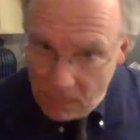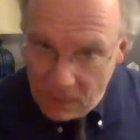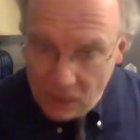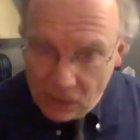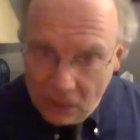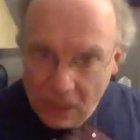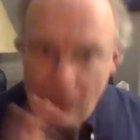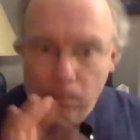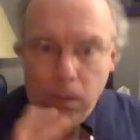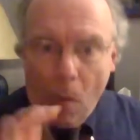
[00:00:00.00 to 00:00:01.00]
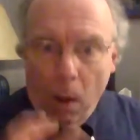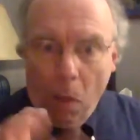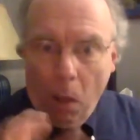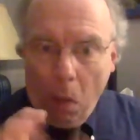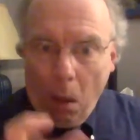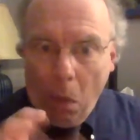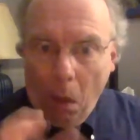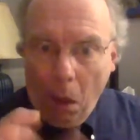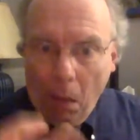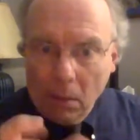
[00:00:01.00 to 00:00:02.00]
there's a
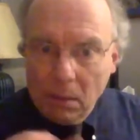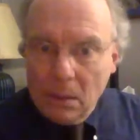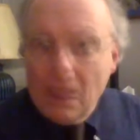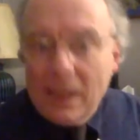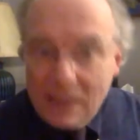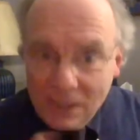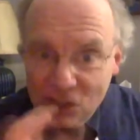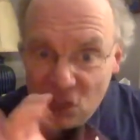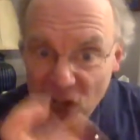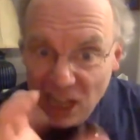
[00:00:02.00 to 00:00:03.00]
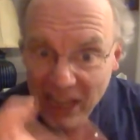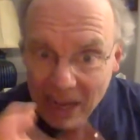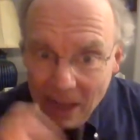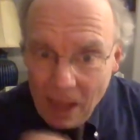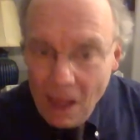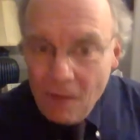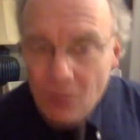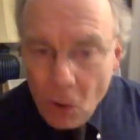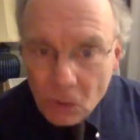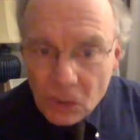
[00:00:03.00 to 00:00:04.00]
little like this jiggling of
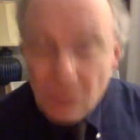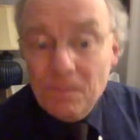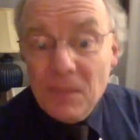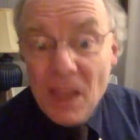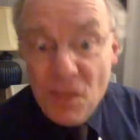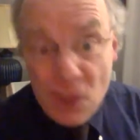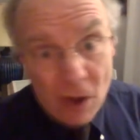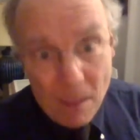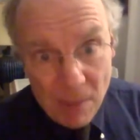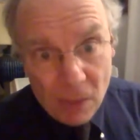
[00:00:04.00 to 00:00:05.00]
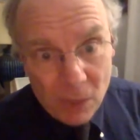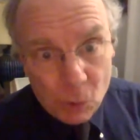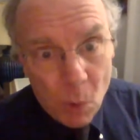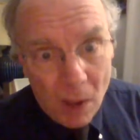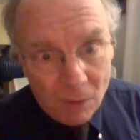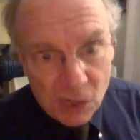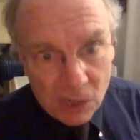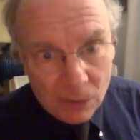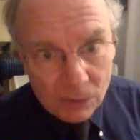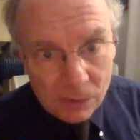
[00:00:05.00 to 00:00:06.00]
notes. There are, by the way, 12
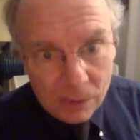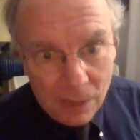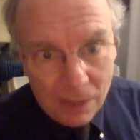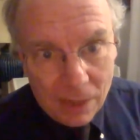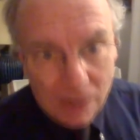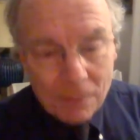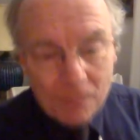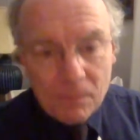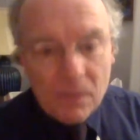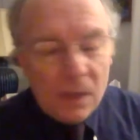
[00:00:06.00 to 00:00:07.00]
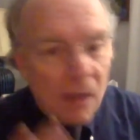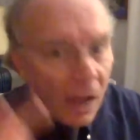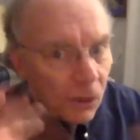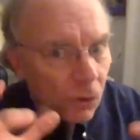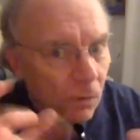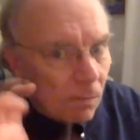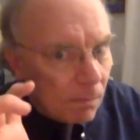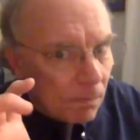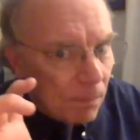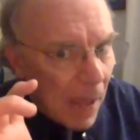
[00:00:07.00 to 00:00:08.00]
jiggles in there. Not
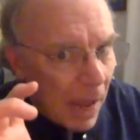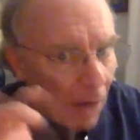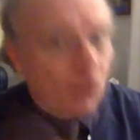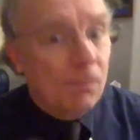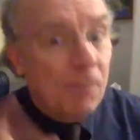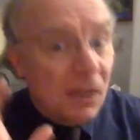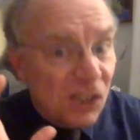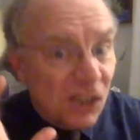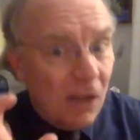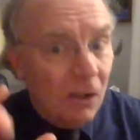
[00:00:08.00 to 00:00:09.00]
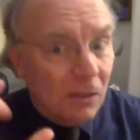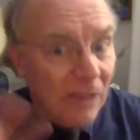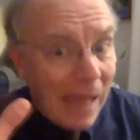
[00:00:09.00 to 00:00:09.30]
pairs, but single.